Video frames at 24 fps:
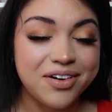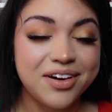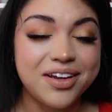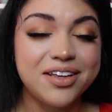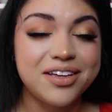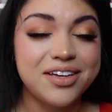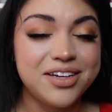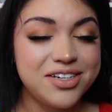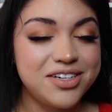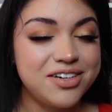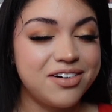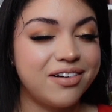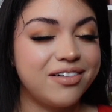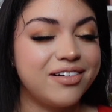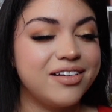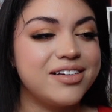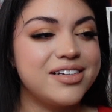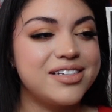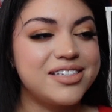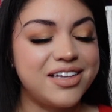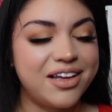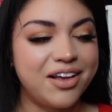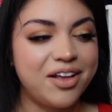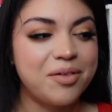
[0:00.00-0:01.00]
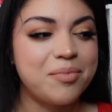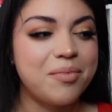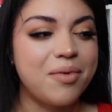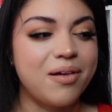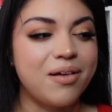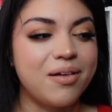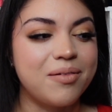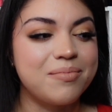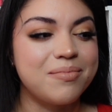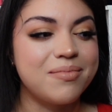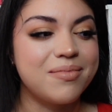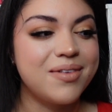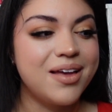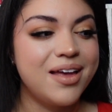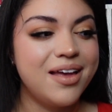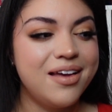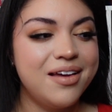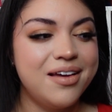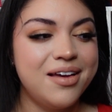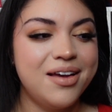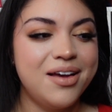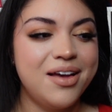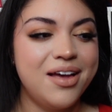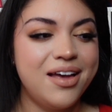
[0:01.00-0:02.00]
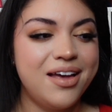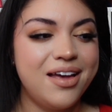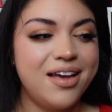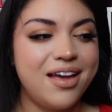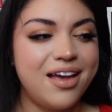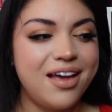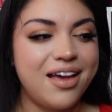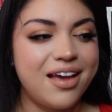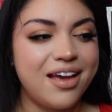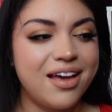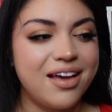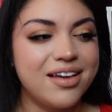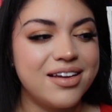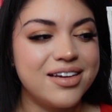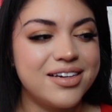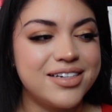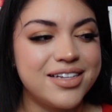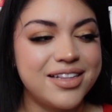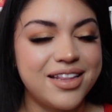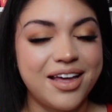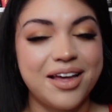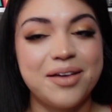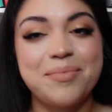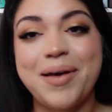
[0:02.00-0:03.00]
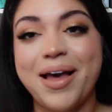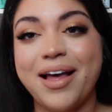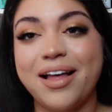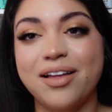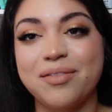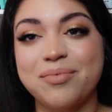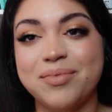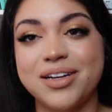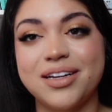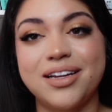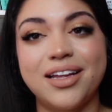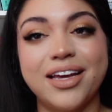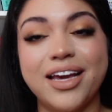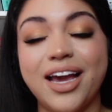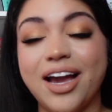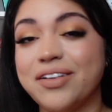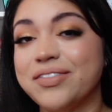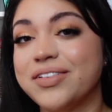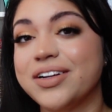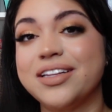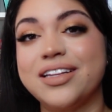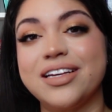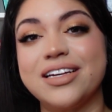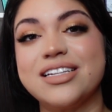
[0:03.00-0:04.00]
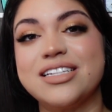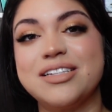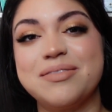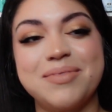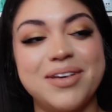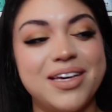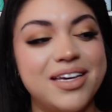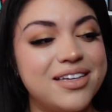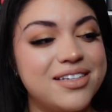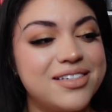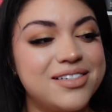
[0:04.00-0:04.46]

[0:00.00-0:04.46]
really struggling single mom, and that palette meant like everything to me.